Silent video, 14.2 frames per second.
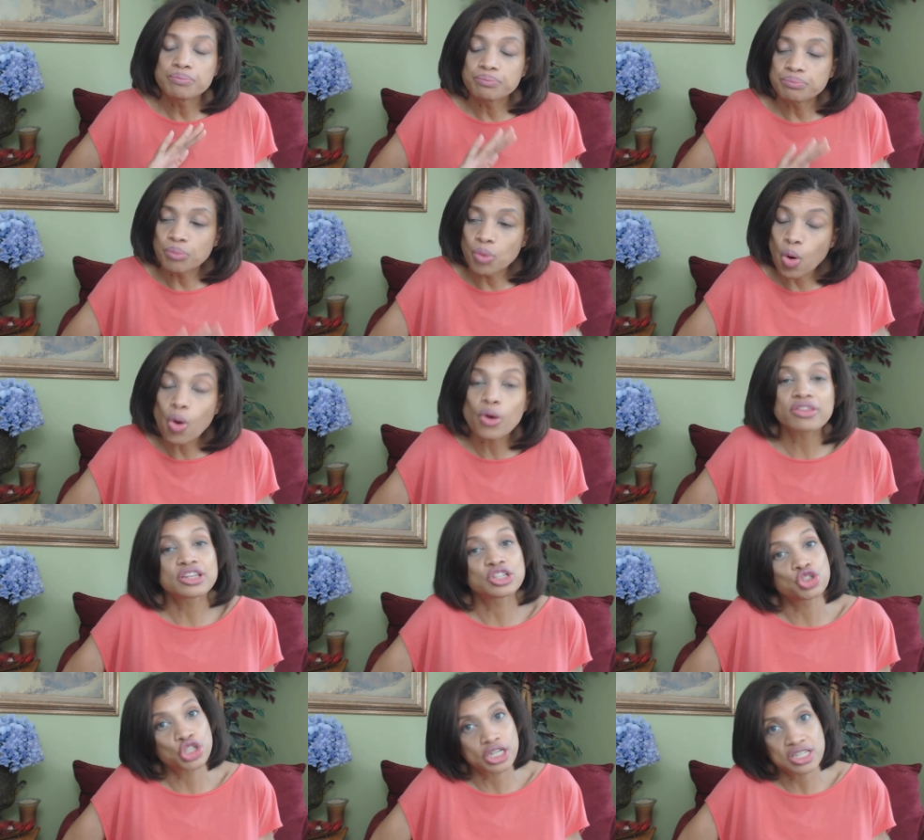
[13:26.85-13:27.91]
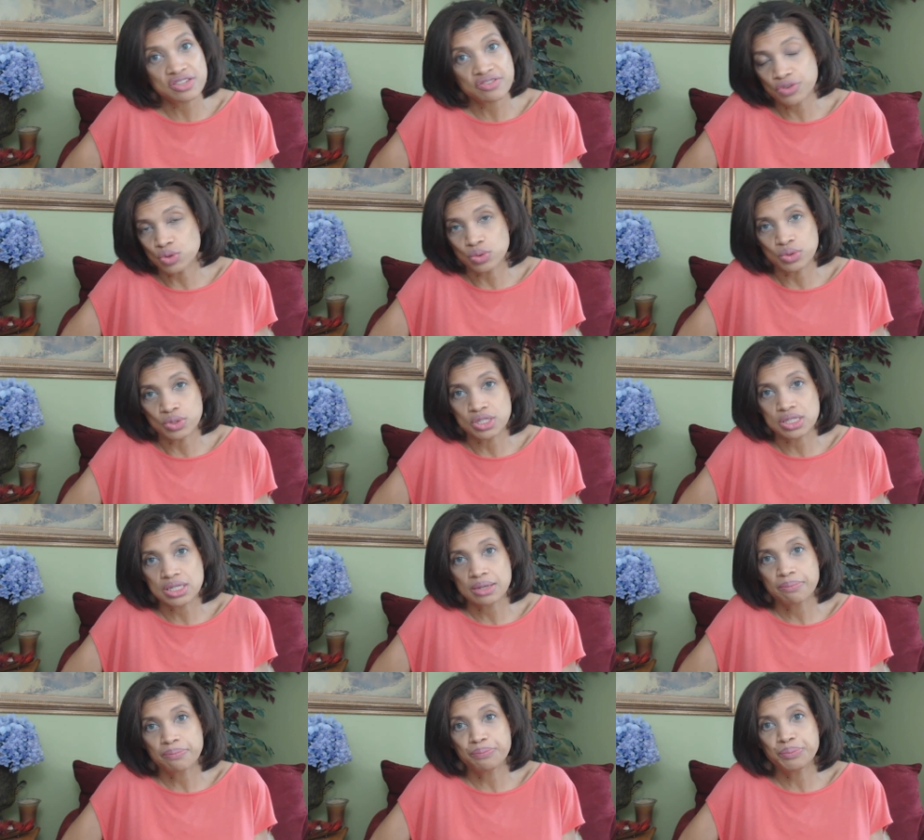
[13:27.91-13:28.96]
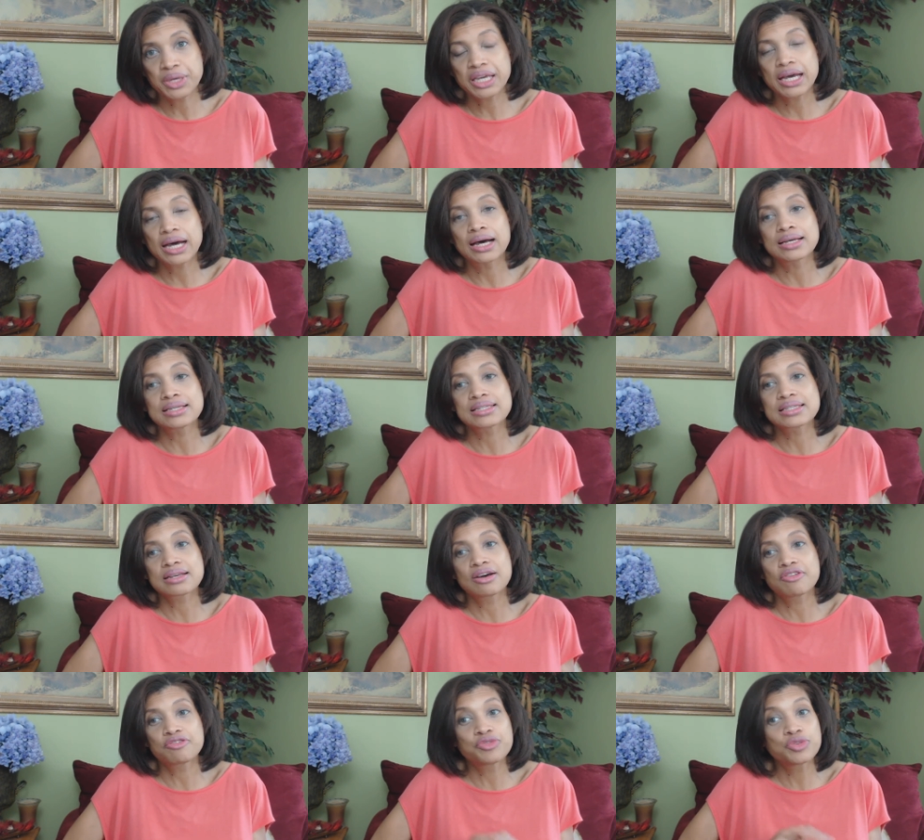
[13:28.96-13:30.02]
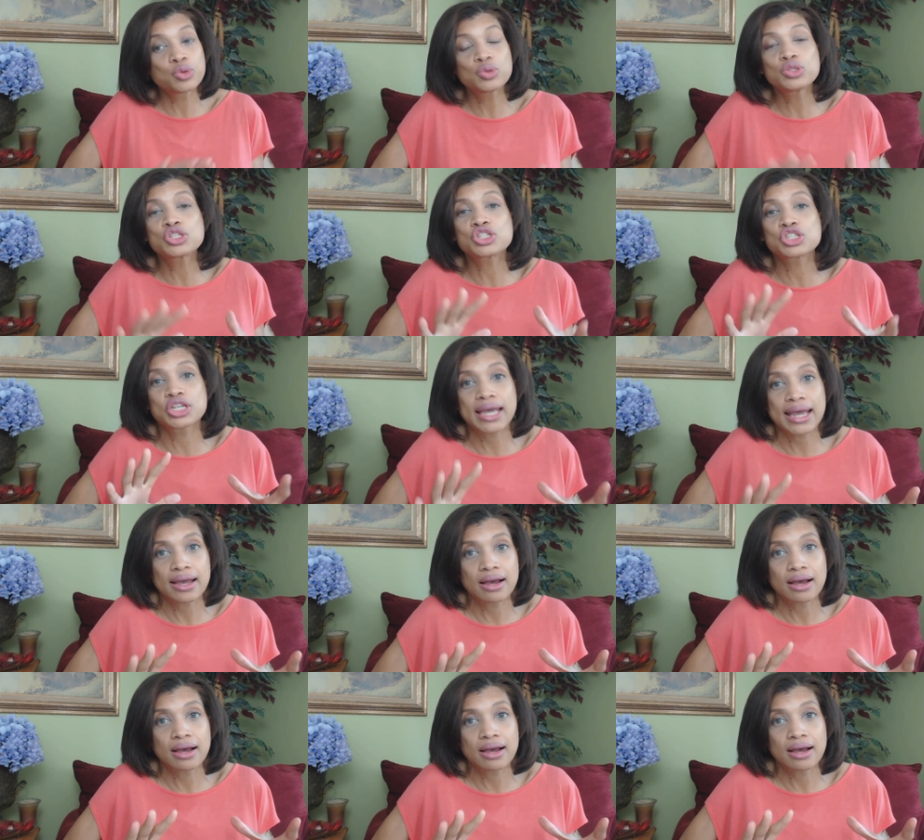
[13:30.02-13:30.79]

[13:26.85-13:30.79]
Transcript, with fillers: more than just foods because foods,